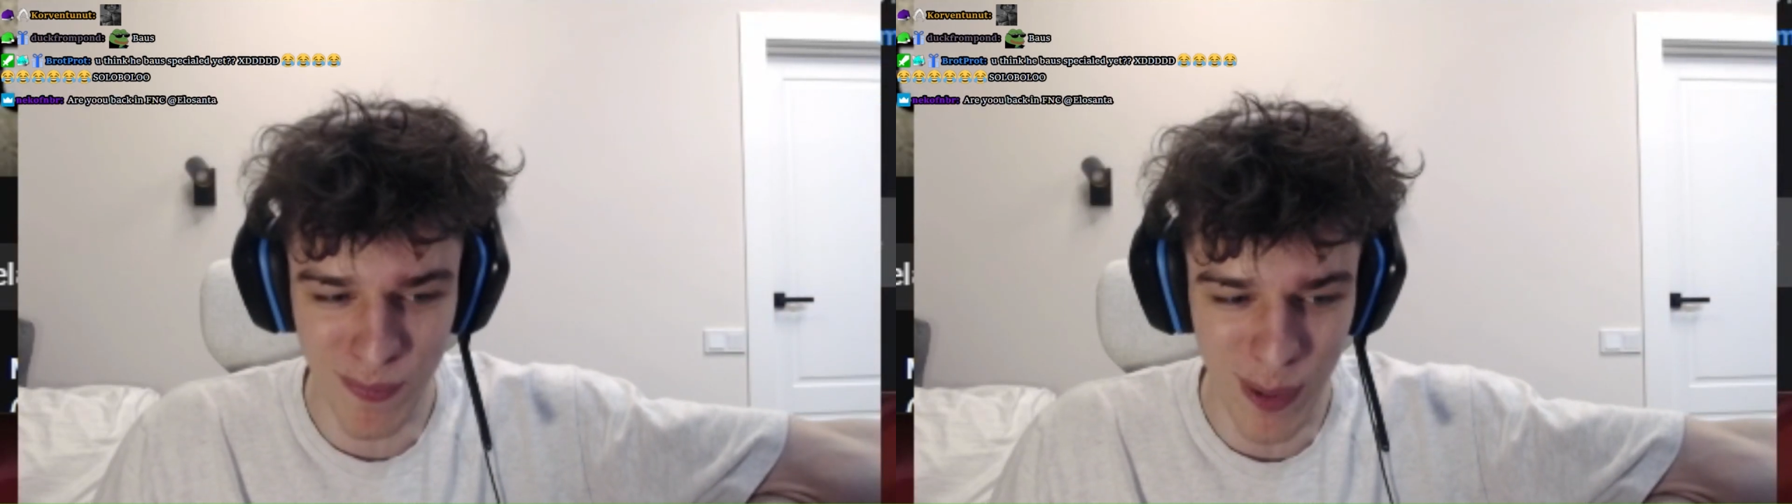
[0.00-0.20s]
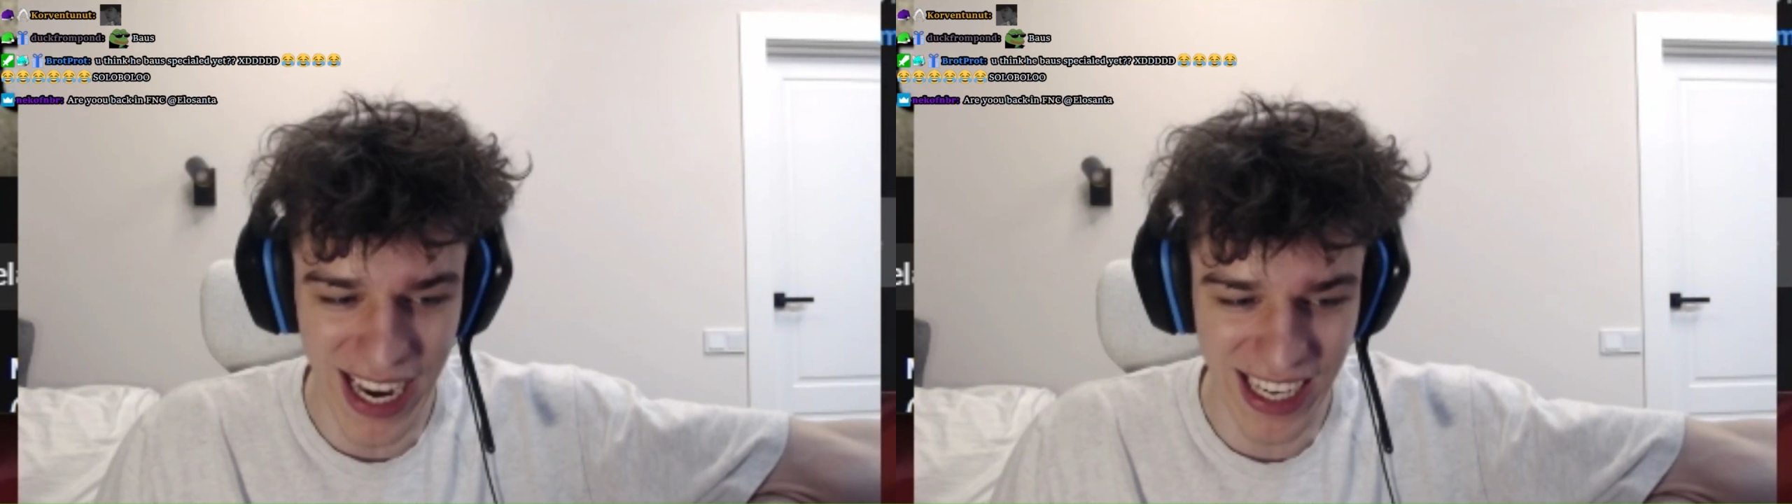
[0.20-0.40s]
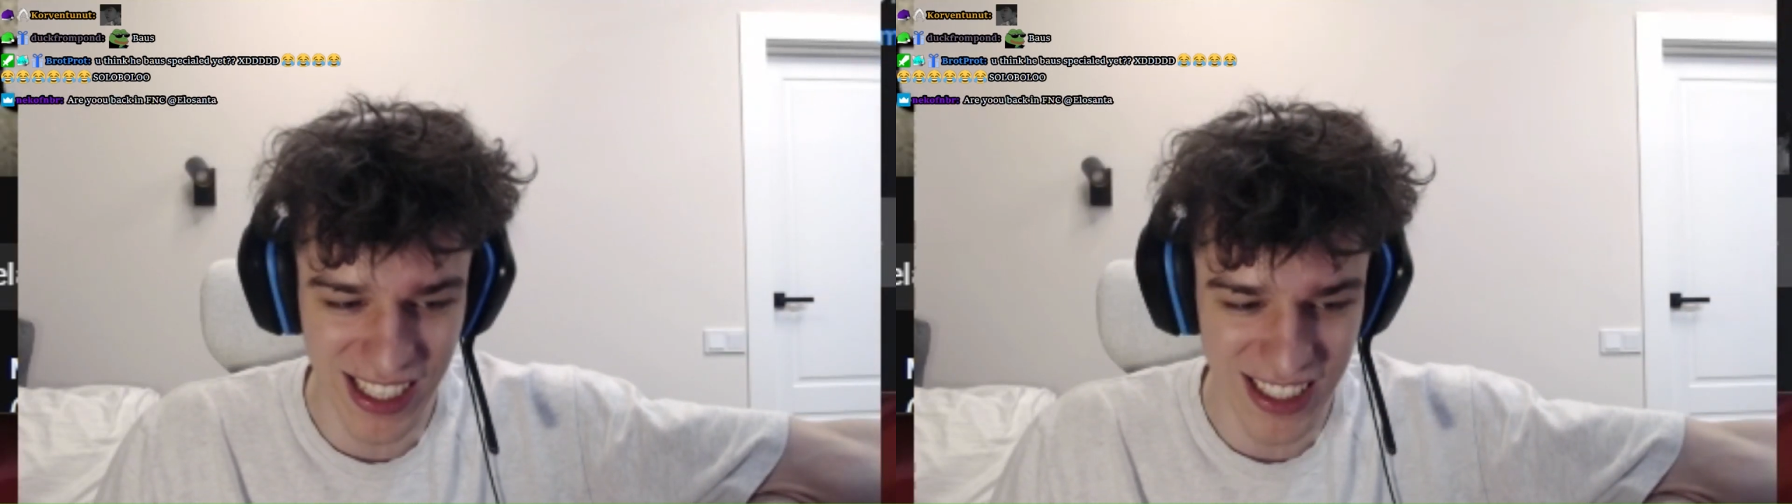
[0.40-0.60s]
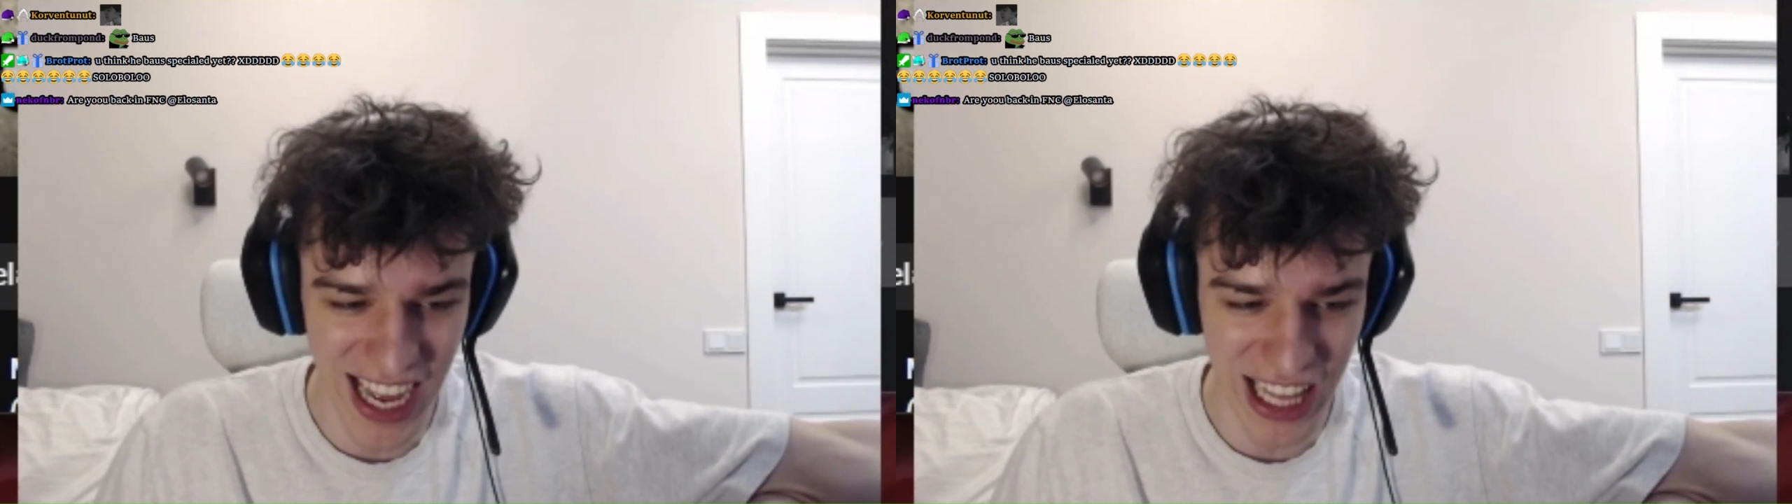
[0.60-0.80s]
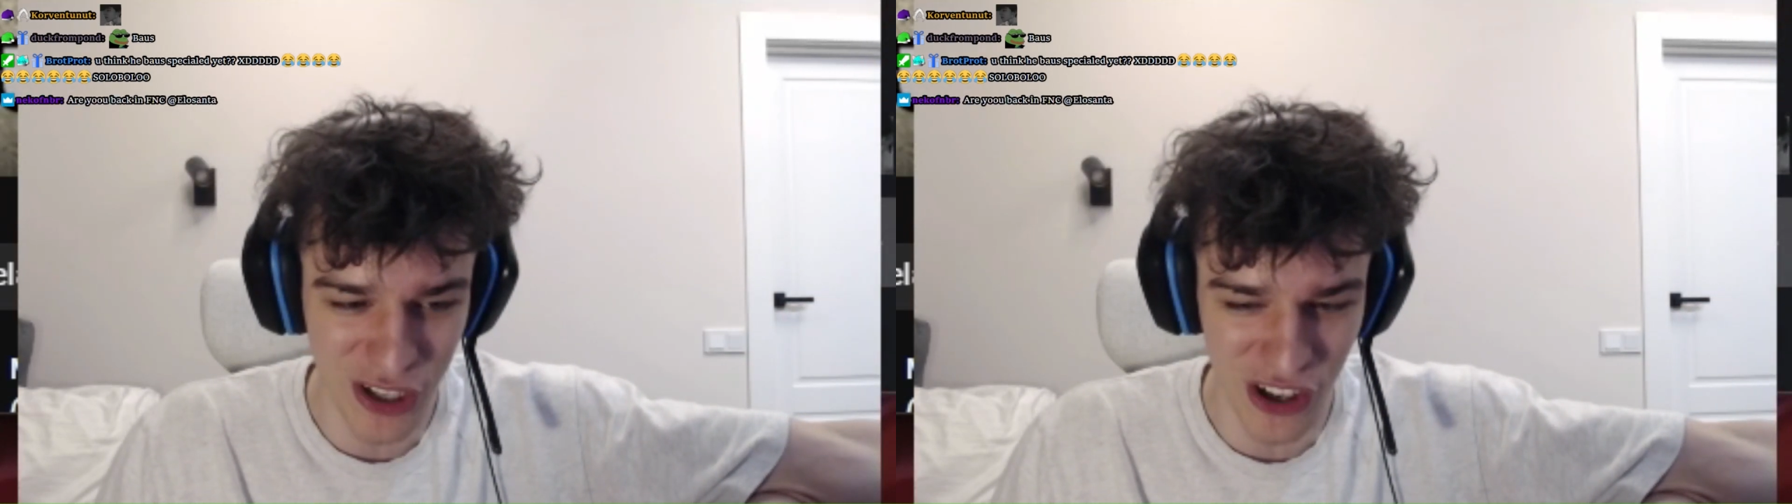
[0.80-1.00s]
buying
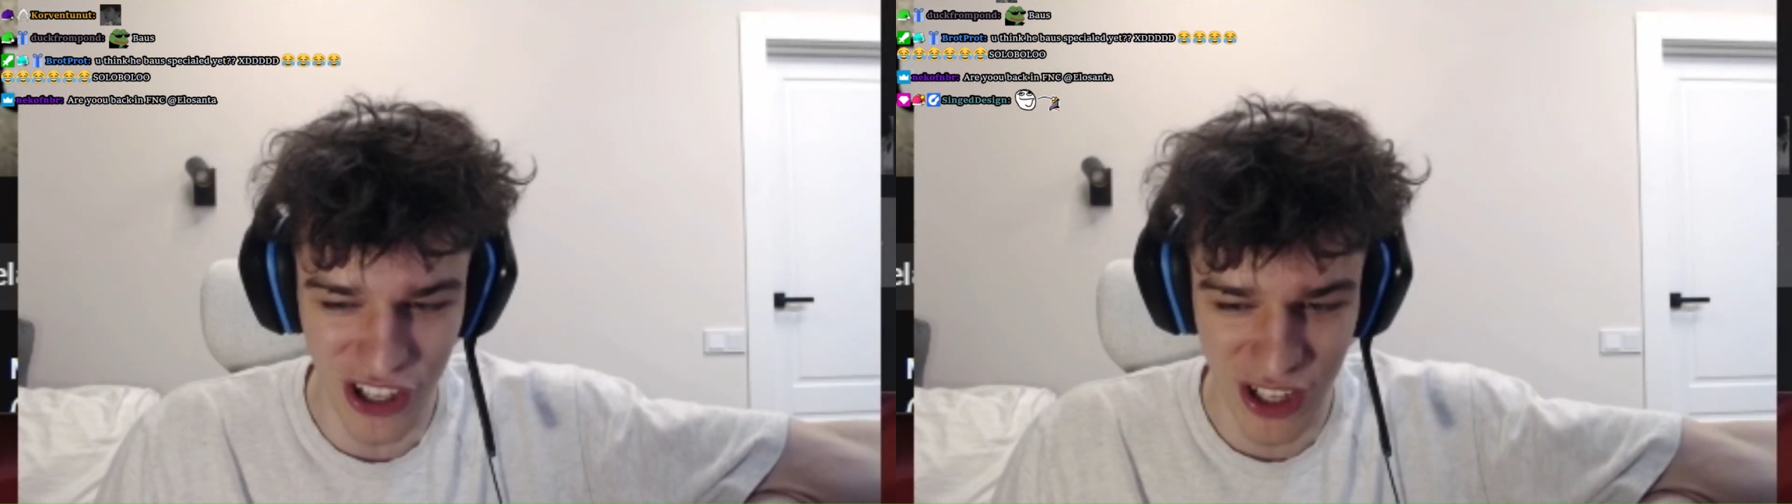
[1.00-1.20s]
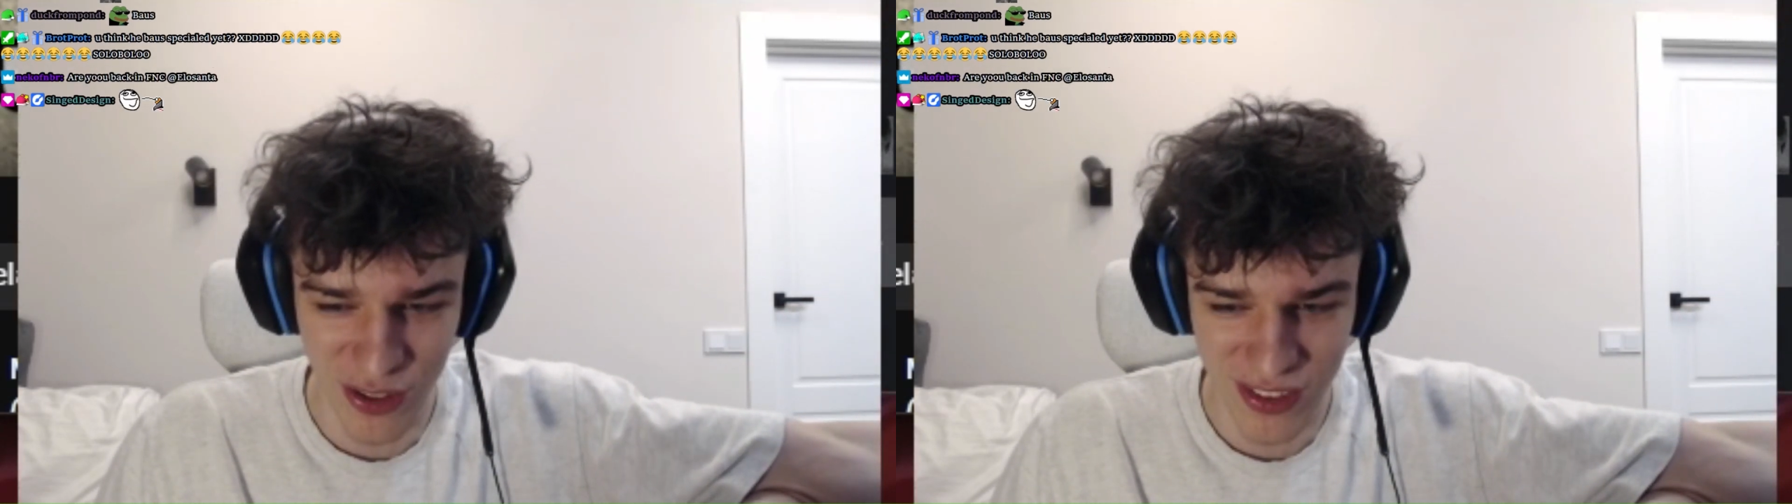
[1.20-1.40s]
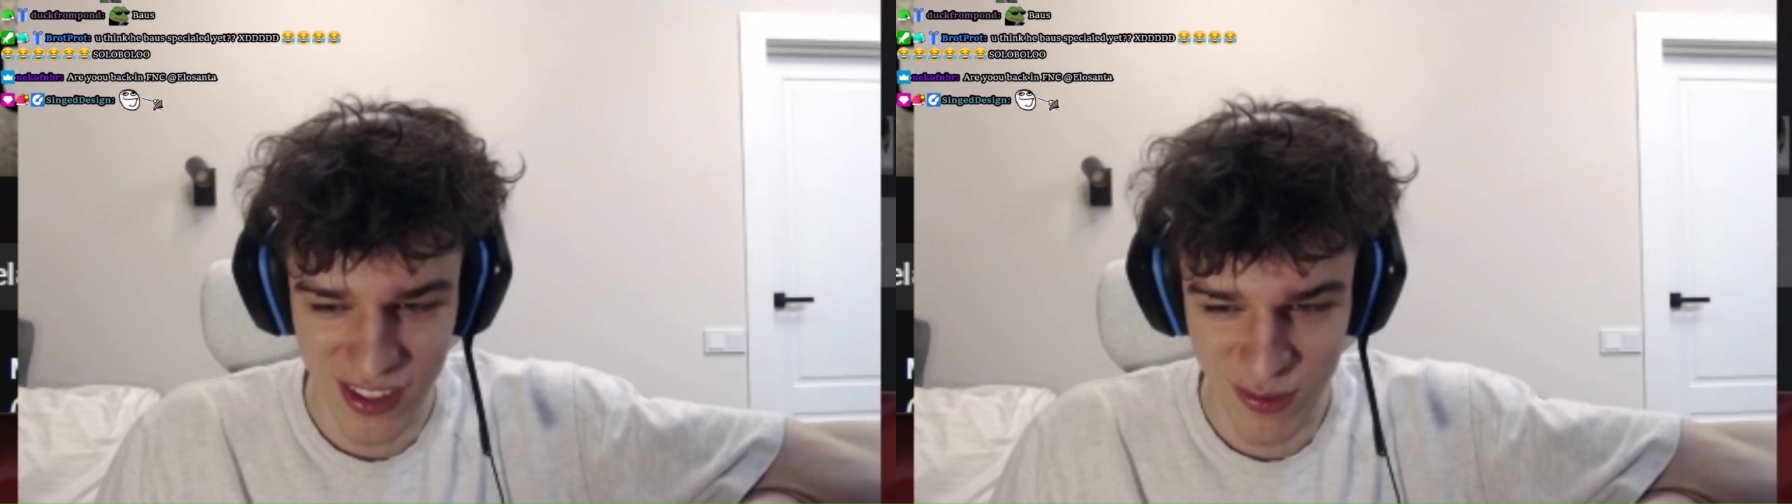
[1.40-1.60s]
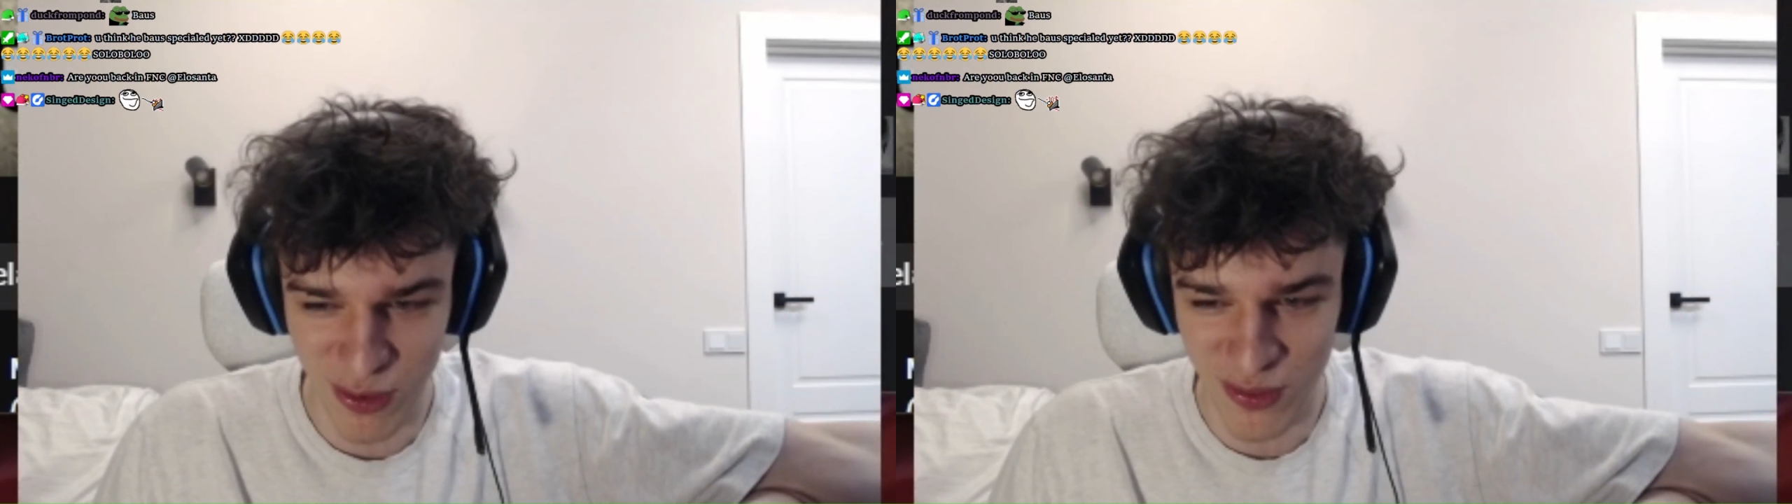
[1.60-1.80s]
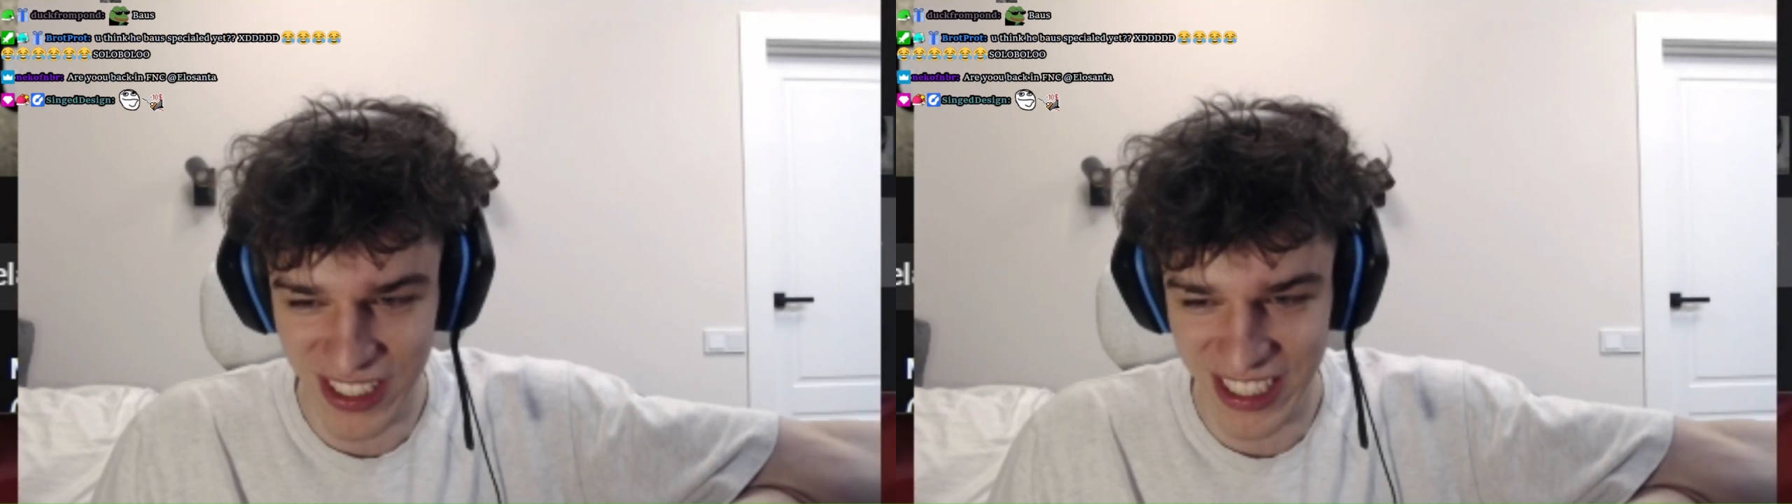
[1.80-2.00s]
alcohol for
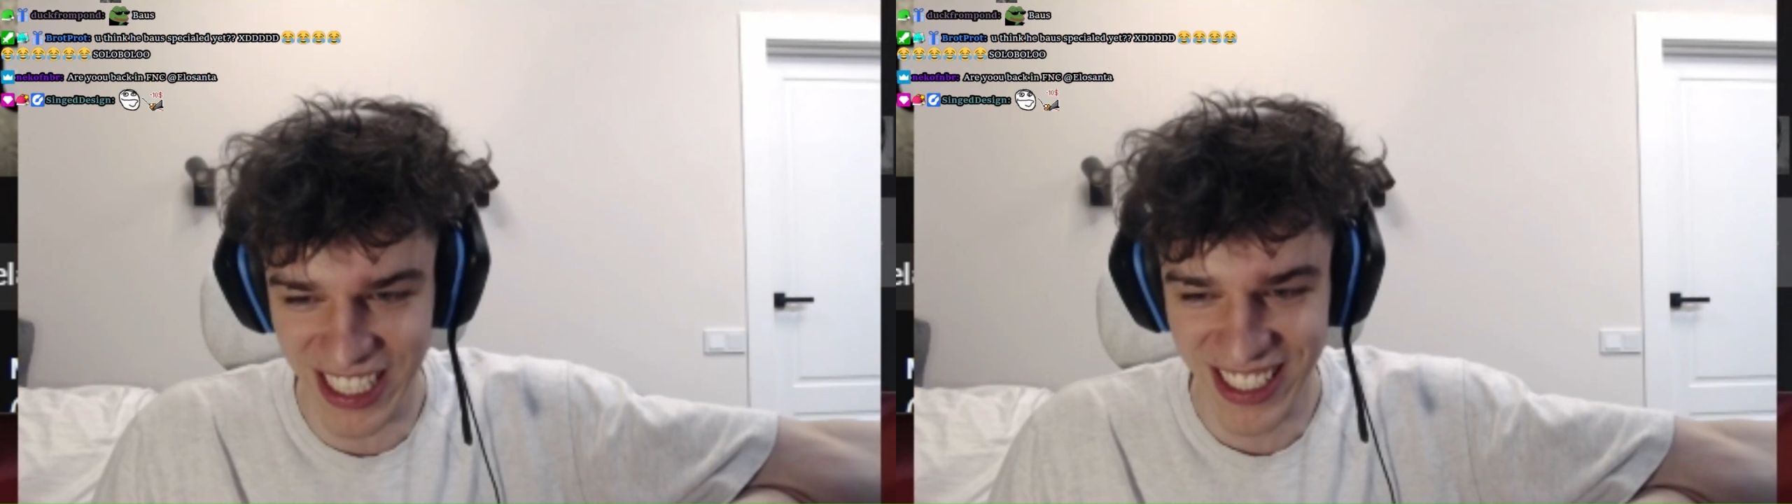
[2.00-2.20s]
free.